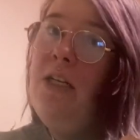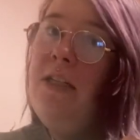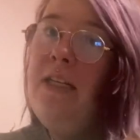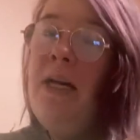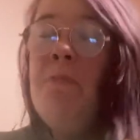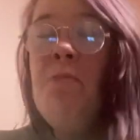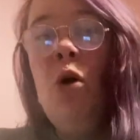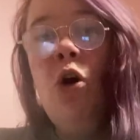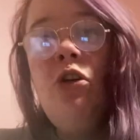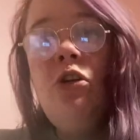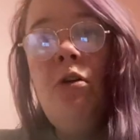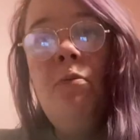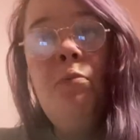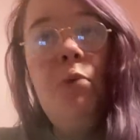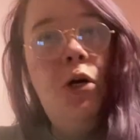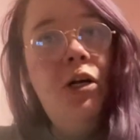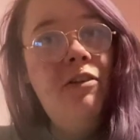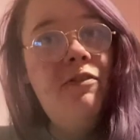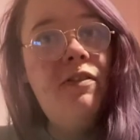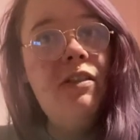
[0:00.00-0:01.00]
They might not
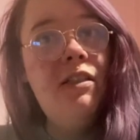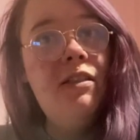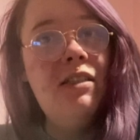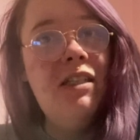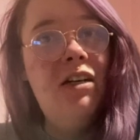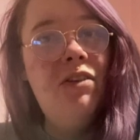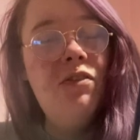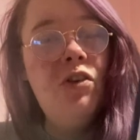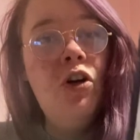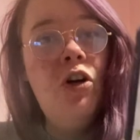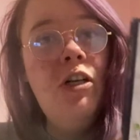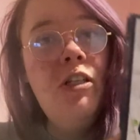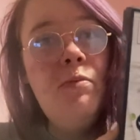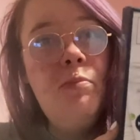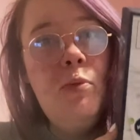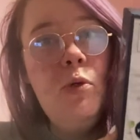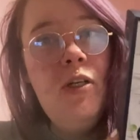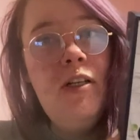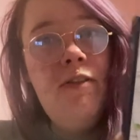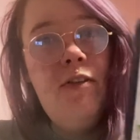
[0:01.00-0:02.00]
buy it for themselves, guys,
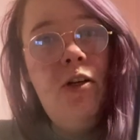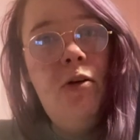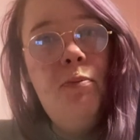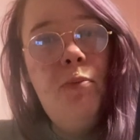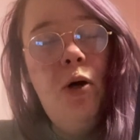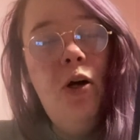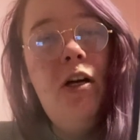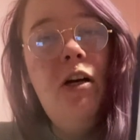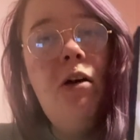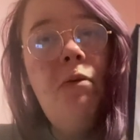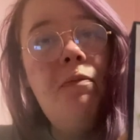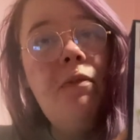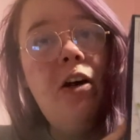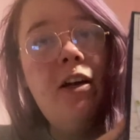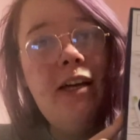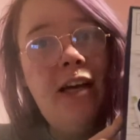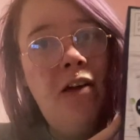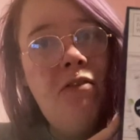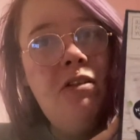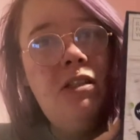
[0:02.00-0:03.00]
but if you buy it, I
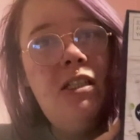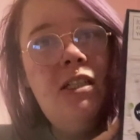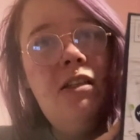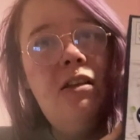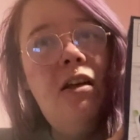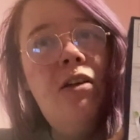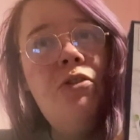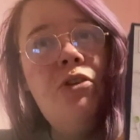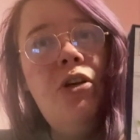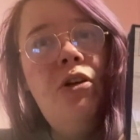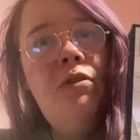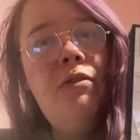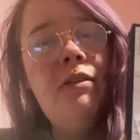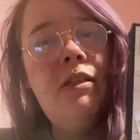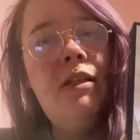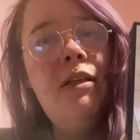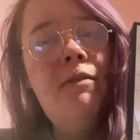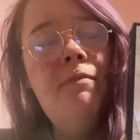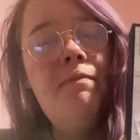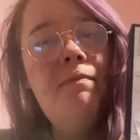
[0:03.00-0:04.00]
guarantee they'll use
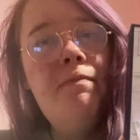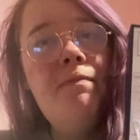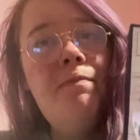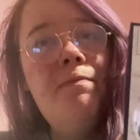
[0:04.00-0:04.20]
it.